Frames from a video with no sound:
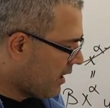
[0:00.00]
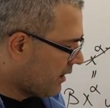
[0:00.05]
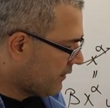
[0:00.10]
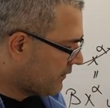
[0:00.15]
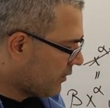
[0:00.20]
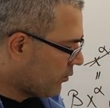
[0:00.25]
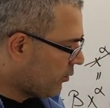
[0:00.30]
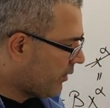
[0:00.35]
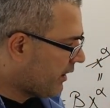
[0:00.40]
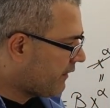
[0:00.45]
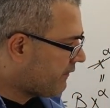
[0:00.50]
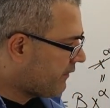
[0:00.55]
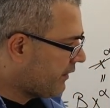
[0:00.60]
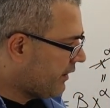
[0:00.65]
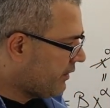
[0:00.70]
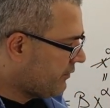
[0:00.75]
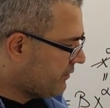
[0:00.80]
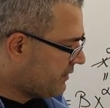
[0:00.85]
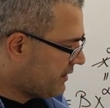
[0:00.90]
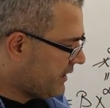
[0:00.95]
So whenever
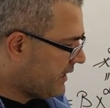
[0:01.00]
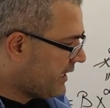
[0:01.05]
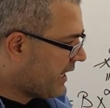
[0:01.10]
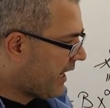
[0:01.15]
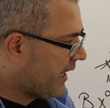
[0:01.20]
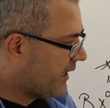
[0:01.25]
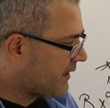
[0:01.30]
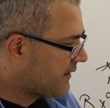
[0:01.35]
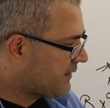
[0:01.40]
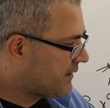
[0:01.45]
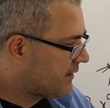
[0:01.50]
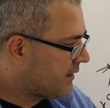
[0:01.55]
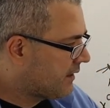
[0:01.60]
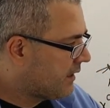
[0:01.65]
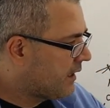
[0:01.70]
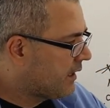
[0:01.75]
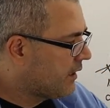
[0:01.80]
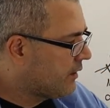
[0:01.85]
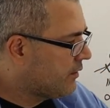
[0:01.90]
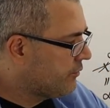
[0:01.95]
you see x,
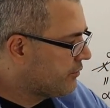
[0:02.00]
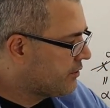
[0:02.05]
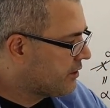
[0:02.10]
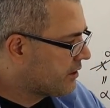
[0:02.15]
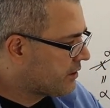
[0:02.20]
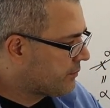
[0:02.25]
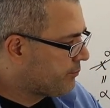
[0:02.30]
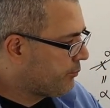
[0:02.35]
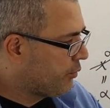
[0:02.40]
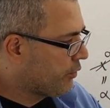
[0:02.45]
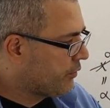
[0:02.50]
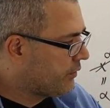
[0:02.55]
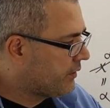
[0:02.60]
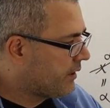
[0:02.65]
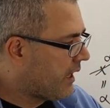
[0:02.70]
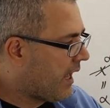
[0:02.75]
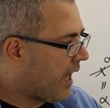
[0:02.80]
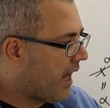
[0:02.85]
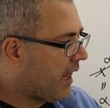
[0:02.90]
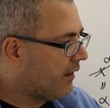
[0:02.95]
you just put
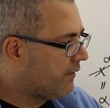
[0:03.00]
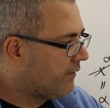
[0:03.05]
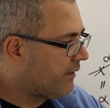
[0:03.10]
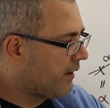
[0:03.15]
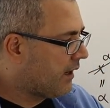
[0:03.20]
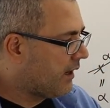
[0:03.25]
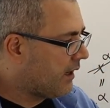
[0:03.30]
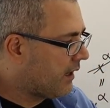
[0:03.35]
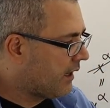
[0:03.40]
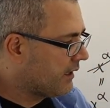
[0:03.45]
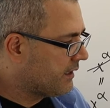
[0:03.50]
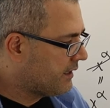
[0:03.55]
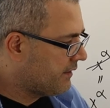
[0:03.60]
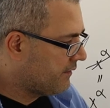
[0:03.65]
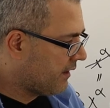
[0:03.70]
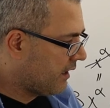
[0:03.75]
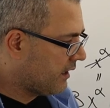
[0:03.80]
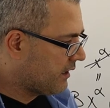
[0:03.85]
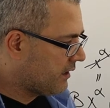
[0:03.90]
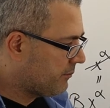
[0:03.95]
alpha I
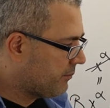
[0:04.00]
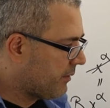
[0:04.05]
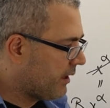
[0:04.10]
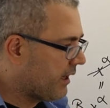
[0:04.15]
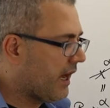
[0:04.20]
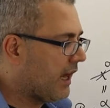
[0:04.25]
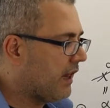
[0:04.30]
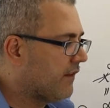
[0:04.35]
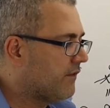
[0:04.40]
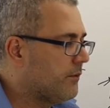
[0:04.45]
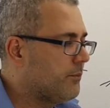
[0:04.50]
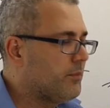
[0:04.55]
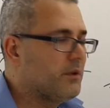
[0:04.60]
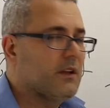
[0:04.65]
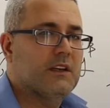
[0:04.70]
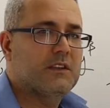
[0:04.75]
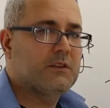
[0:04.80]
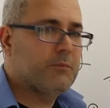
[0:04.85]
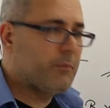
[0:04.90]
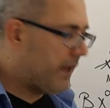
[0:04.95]
divided by alpha
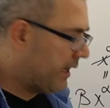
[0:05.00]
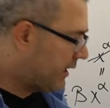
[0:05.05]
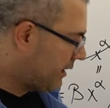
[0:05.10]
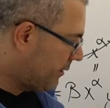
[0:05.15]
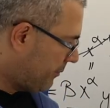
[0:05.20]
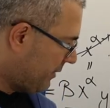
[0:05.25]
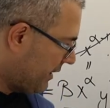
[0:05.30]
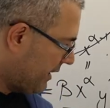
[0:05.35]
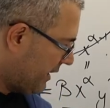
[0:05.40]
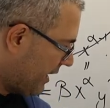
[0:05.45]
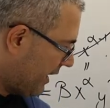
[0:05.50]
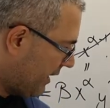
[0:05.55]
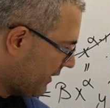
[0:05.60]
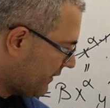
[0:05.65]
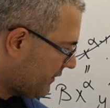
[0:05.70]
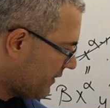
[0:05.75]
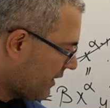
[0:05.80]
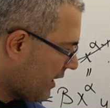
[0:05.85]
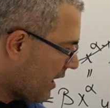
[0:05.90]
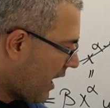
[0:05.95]
plus beta
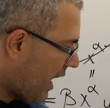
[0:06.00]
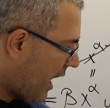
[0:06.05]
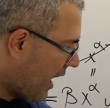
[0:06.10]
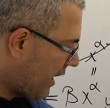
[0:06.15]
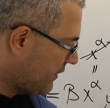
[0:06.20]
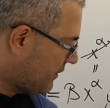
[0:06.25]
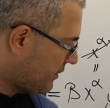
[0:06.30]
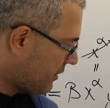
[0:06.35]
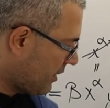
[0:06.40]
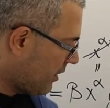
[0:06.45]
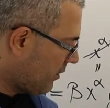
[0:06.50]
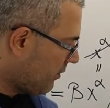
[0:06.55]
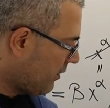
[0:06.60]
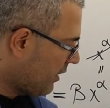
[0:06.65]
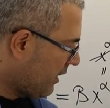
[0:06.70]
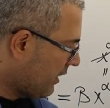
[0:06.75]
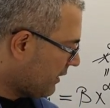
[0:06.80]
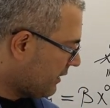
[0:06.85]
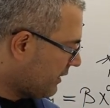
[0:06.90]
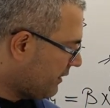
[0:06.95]
px, and so
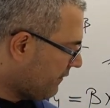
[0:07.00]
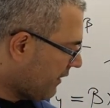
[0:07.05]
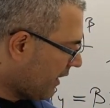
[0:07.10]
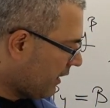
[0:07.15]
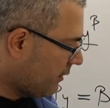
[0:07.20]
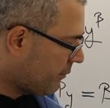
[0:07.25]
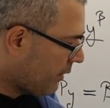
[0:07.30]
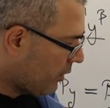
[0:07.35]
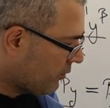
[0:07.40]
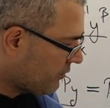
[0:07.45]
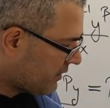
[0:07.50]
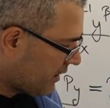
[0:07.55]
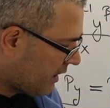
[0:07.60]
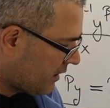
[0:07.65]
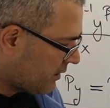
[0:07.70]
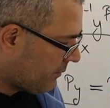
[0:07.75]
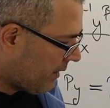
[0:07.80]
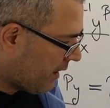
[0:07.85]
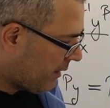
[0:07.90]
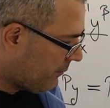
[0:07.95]
divide both
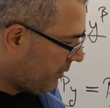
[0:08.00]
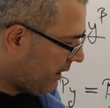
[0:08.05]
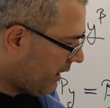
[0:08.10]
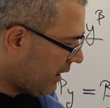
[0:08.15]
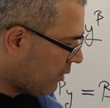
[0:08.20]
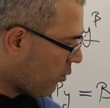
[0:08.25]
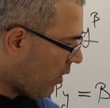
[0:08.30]
sides by py,